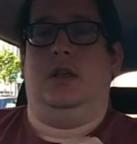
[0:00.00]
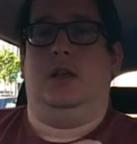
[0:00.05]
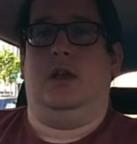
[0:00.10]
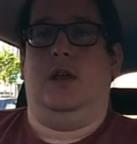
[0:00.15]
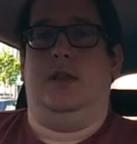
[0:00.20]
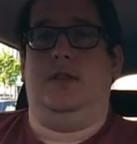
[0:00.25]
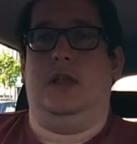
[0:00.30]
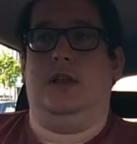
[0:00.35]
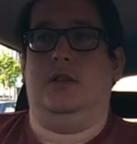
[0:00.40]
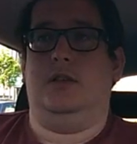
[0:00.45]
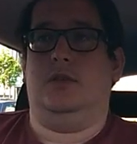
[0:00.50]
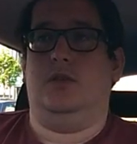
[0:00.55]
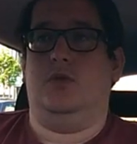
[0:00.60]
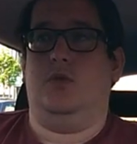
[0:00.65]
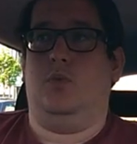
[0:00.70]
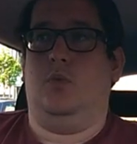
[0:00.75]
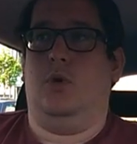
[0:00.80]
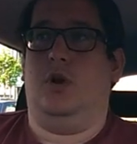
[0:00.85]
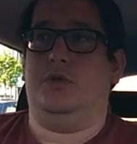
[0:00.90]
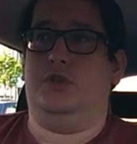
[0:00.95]
and then
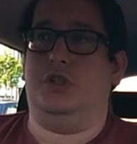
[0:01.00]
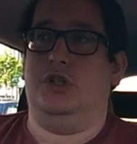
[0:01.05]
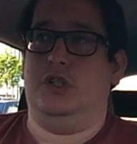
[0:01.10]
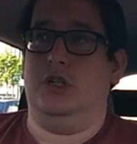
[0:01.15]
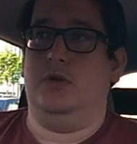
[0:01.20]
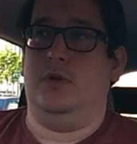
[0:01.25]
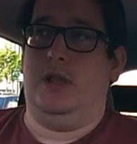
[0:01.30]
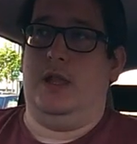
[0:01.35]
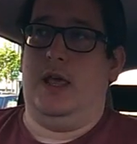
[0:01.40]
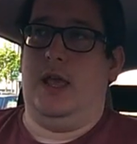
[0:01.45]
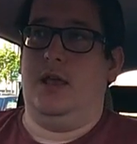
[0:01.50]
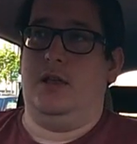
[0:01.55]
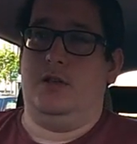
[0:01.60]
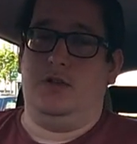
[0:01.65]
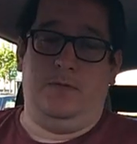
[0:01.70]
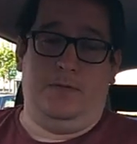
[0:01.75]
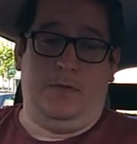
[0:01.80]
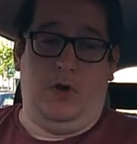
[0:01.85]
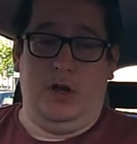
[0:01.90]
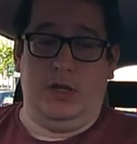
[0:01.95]
whilst you're doing that,
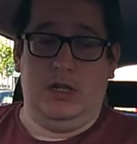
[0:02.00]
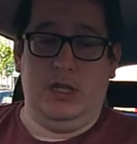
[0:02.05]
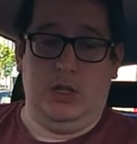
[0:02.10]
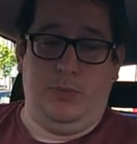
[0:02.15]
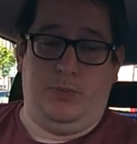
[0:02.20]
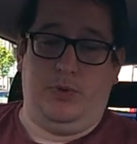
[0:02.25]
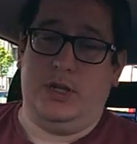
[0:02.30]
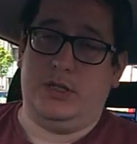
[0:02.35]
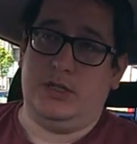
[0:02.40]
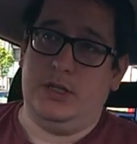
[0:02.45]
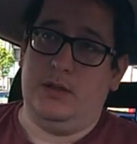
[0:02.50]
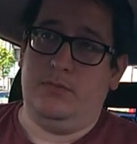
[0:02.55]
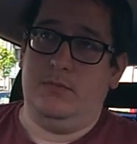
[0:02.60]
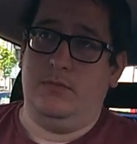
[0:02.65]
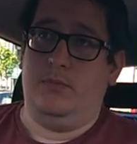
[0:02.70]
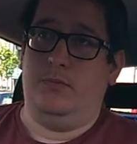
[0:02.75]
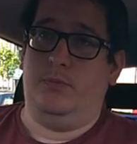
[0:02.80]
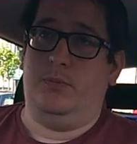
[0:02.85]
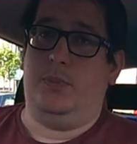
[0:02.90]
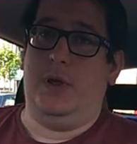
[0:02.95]
you find it, you press it,
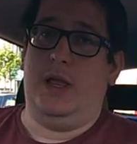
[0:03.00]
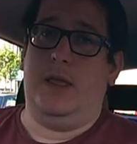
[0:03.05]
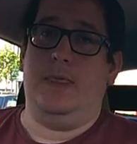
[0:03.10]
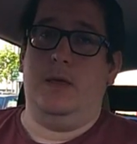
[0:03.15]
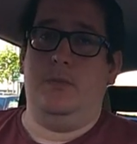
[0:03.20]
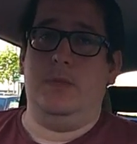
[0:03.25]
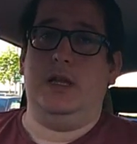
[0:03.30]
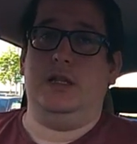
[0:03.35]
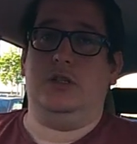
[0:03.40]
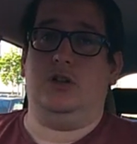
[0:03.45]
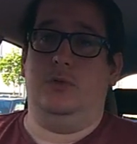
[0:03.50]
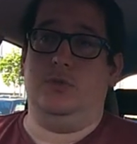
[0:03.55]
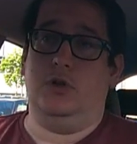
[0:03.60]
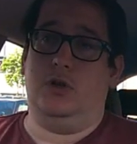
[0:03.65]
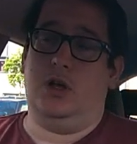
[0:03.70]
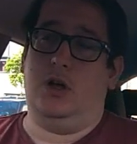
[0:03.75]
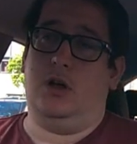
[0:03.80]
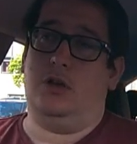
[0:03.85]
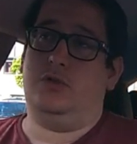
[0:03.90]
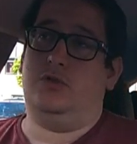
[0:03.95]
but in the meantime, your
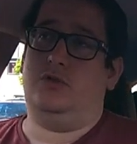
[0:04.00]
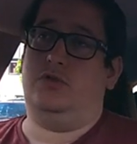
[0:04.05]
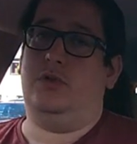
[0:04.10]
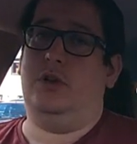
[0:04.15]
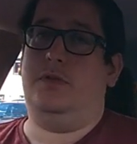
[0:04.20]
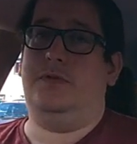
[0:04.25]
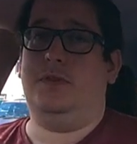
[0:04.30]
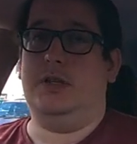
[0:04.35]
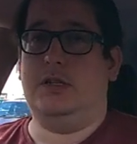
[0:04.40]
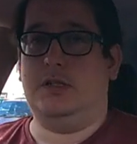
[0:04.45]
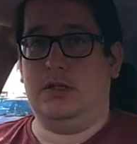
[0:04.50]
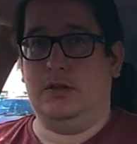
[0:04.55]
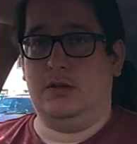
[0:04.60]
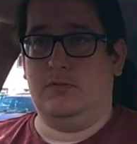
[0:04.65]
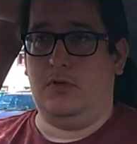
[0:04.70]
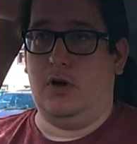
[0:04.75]
car's drifted to the